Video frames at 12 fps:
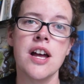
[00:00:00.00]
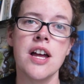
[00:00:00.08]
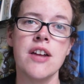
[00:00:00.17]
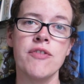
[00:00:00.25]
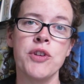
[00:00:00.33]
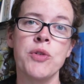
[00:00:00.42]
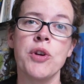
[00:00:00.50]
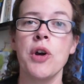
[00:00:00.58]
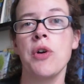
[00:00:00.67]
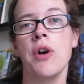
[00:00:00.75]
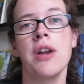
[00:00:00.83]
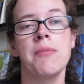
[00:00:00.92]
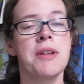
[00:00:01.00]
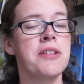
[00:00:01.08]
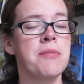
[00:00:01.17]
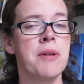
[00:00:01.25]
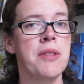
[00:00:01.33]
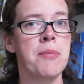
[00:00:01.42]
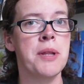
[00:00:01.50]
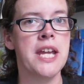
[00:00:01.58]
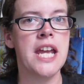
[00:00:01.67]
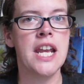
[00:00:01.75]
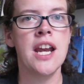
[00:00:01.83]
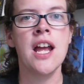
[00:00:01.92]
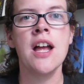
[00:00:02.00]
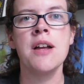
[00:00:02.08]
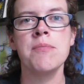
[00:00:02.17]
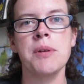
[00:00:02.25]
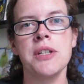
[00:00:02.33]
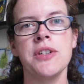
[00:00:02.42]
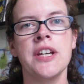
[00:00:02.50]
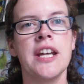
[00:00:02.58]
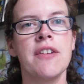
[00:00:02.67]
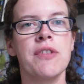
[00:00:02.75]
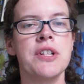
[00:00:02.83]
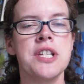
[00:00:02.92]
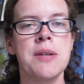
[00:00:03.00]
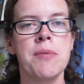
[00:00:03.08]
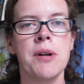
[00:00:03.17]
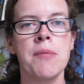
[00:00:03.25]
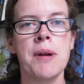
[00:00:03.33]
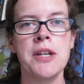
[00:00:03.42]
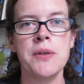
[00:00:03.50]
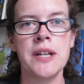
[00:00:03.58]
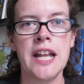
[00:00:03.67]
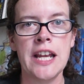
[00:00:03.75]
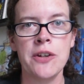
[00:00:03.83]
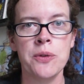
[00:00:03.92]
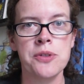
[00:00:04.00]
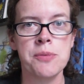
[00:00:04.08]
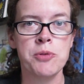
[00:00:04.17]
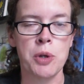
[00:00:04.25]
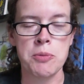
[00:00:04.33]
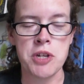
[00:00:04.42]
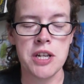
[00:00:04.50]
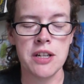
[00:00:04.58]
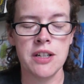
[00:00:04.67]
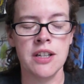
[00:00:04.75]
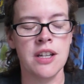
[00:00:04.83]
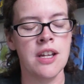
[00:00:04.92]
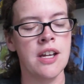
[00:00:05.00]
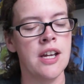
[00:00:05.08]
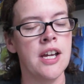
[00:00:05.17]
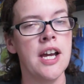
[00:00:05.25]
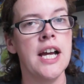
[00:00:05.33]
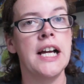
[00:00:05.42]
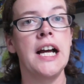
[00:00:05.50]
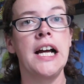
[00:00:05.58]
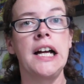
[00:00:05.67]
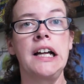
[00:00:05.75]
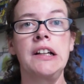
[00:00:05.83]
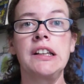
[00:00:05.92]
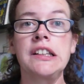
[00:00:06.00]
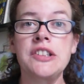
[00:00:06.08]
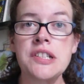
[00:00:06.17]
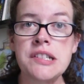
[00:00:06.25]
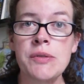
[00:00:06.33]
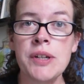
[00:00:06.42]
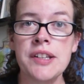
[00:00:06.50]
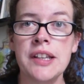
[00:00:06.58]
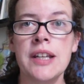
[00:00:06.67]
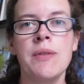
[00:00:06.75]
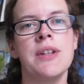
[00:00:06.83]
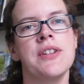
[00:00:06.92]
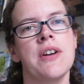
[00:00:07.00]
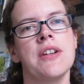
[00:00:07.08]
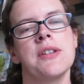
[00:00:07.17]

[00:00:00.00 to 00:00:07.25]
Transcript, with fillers: if you go on a month-to-month plan, but you can get it for cheaper by doing an annual subscription. Uh, just recently we started